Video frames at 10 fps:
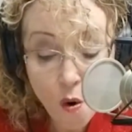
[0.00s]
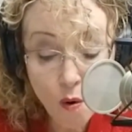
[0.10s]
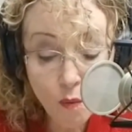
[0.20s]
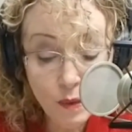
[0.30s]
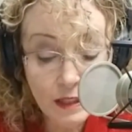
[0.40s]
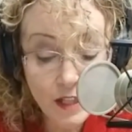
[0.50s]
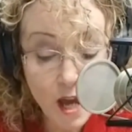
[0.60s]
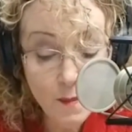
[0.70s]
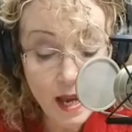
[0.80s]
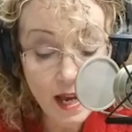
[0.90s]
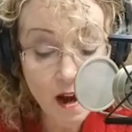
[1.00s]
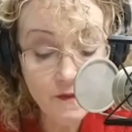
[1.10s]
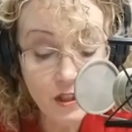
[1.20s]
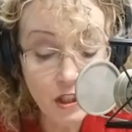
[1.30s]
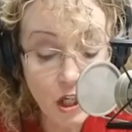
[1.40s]
or will not pay
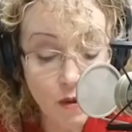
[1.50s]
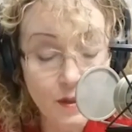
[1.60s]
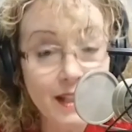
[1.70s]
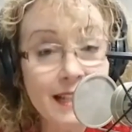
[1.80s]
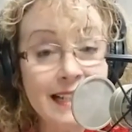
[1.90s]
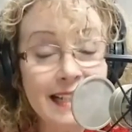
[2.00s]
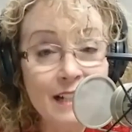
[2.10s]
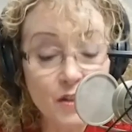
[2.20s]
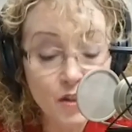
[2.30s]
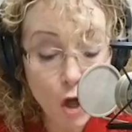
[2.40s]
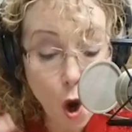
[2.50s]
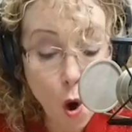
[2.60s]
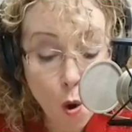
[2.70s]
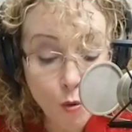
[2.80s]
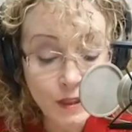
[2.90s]
off the loan, then the lender's
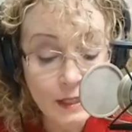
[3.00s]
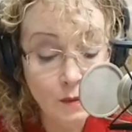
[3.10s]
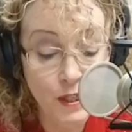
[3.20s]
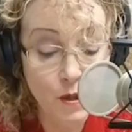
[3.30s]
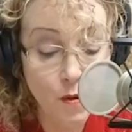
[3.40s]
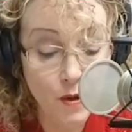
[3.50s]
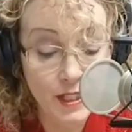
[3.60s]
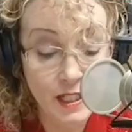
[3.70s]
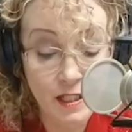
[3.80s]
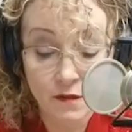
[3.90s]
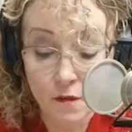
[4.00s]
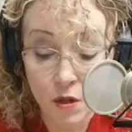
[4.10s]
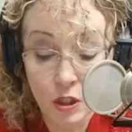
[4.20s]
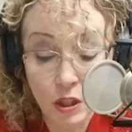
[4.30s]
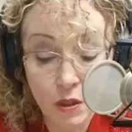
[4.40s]
only recourse is to
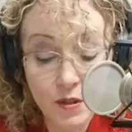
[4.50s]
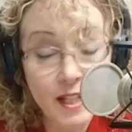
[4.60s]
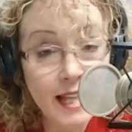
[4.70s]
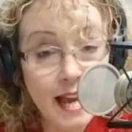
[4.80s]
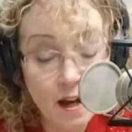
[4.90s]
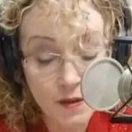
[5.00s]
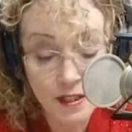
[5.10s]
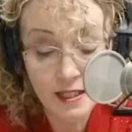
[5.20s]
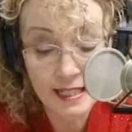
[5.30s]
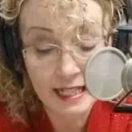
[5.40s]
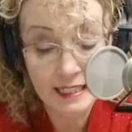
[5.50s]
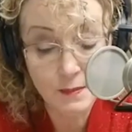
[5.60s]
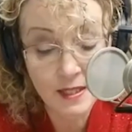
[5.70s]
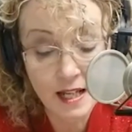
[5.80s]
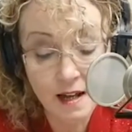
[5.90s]
foreclose on the house and sell it
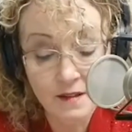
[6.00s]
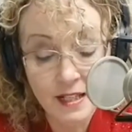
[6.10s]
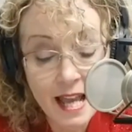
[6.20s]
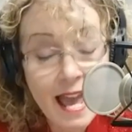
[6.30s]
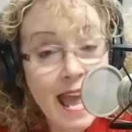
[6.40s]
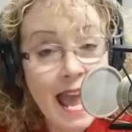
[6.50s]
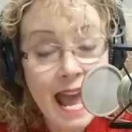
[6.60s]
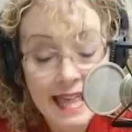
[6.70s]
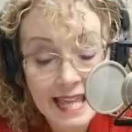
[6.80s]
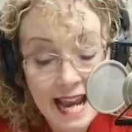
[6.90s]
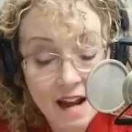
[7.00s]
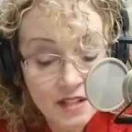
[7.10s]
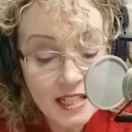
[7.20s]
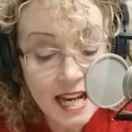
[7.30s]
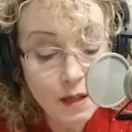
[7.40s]
themselves. And they have
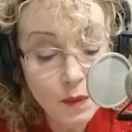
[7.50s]
to take